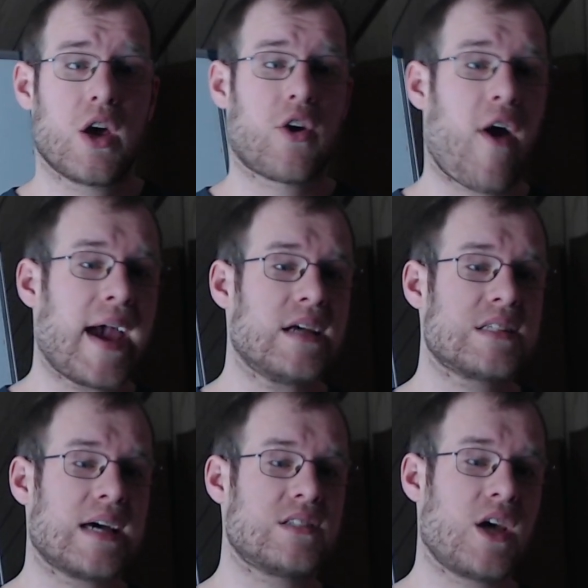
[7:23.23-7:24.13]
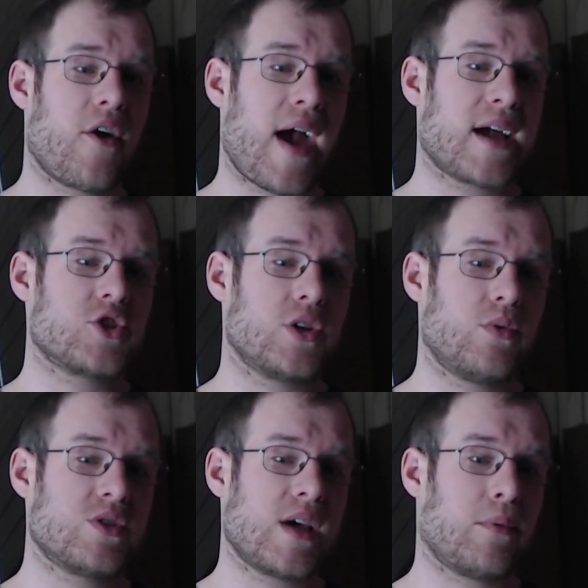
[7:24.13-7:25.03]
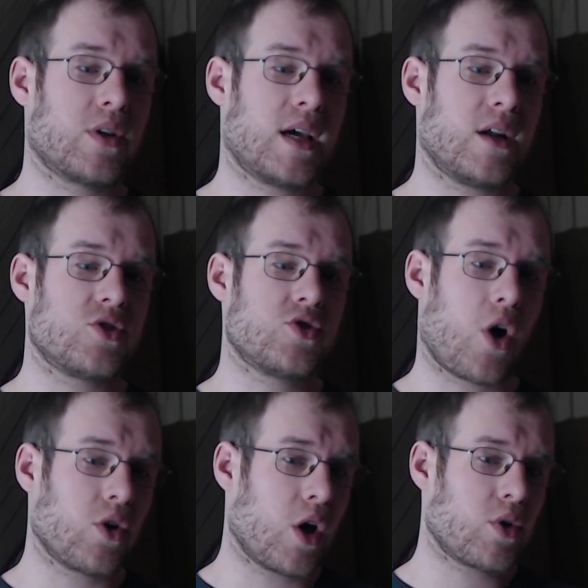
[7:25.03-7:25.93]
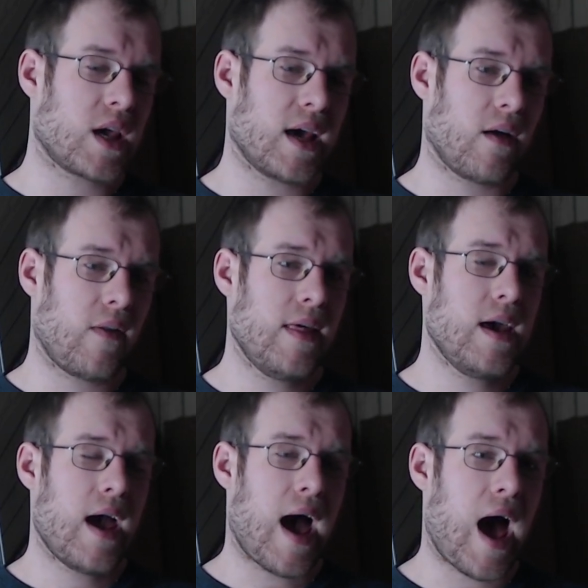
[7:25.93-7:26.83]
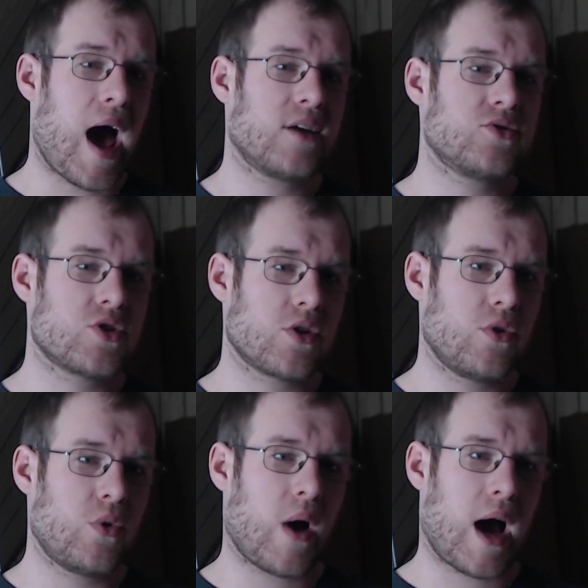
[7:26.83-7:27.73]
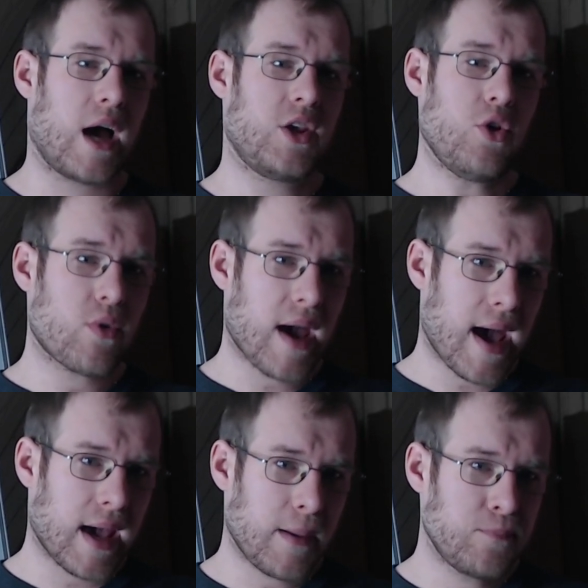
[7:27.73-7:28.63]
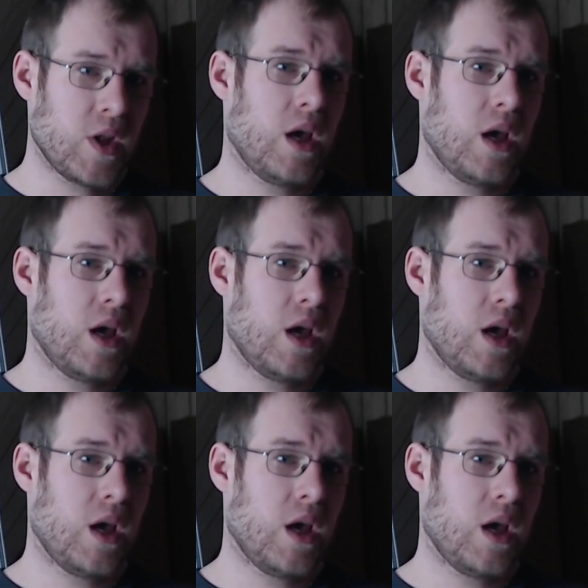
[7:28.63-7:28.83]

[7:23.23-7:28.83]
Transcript: Cryin's Azir actually was able to get a solo kill onto uh, Yukai,